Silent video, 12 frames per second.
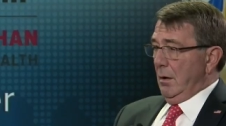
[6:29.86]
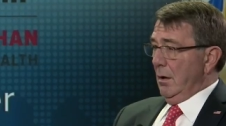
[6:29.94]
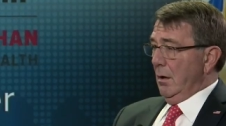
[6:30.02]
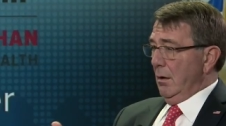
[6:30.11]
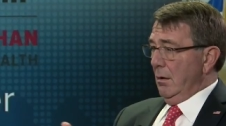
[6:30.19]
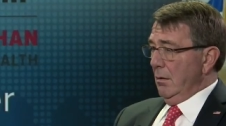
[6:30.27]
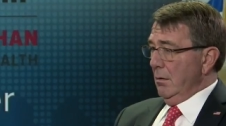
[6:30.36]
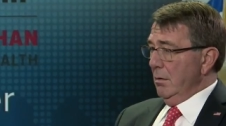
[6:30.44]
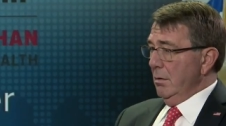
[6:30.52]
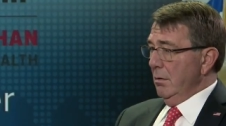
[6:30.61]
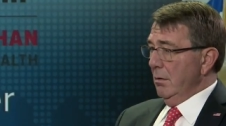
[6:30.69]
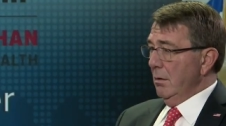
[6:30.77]

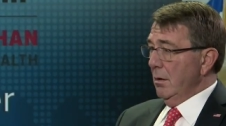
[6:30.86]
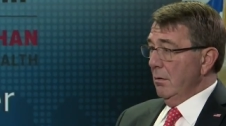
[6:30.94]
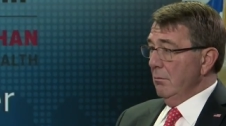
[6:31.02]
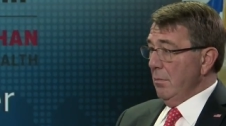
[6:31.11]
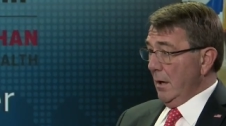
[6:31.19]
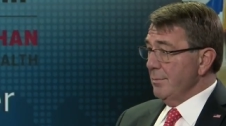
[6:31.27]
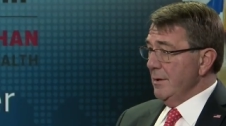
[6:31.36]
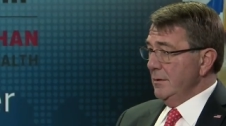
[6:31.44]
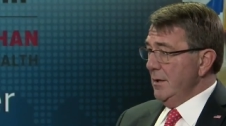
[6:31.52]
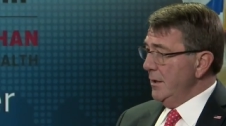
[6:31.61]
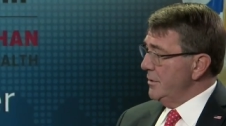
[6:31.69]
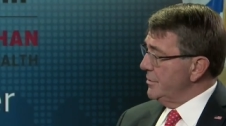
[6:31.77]
uh,
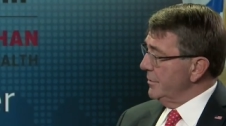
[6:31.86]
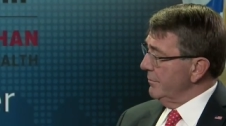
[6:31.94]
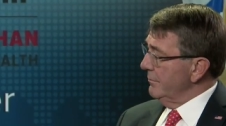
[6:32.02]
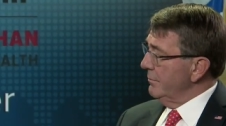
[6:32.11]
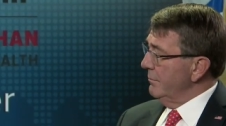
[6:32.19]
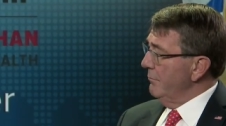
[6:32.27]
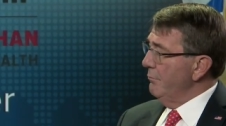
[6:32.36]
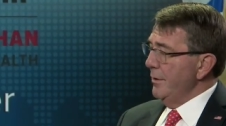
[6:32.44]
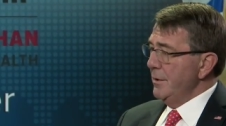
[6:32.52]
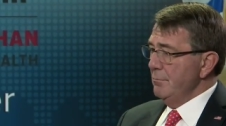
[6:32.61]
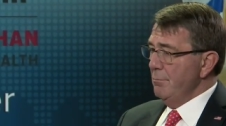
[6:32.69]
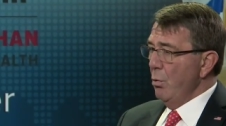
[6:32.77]
recommendation,
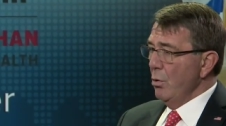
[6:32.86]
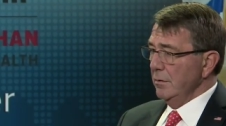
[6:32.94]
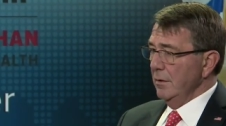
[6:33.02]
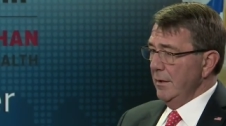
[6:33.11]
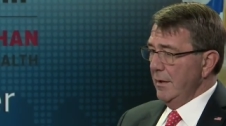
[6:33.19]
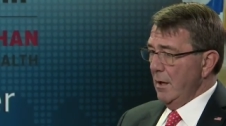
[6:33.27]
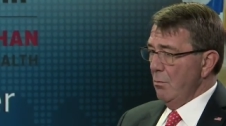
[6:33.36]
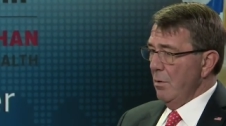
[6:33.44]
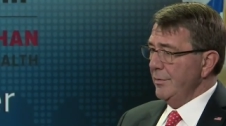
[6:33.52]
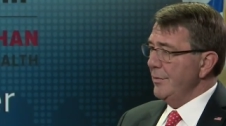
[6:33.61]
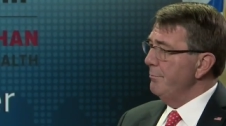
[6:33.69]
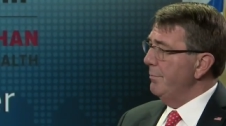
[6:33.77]
but importantly, I
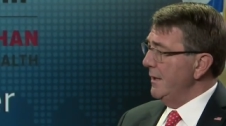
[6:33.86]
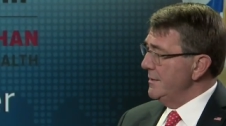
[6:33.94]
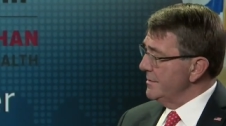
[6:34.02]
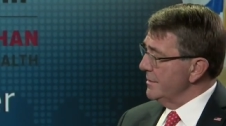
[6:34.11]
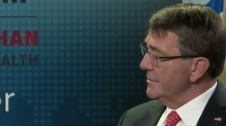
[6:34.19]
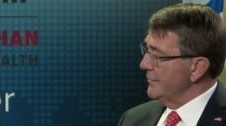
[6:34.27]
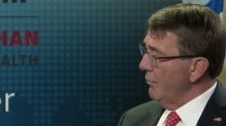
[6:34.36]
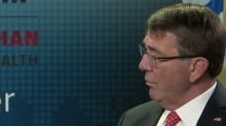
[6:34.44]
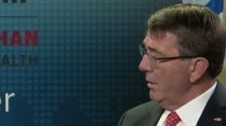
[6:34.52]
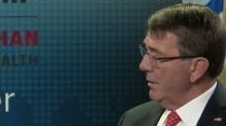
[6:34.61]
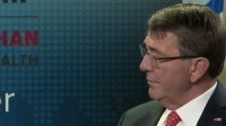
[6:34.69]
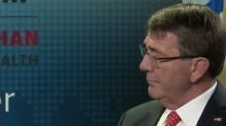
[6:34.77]
want the basis
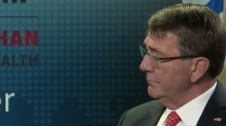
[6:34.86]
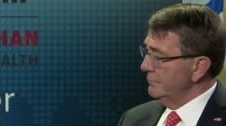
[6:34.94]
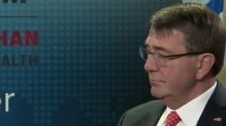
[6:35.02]
for it.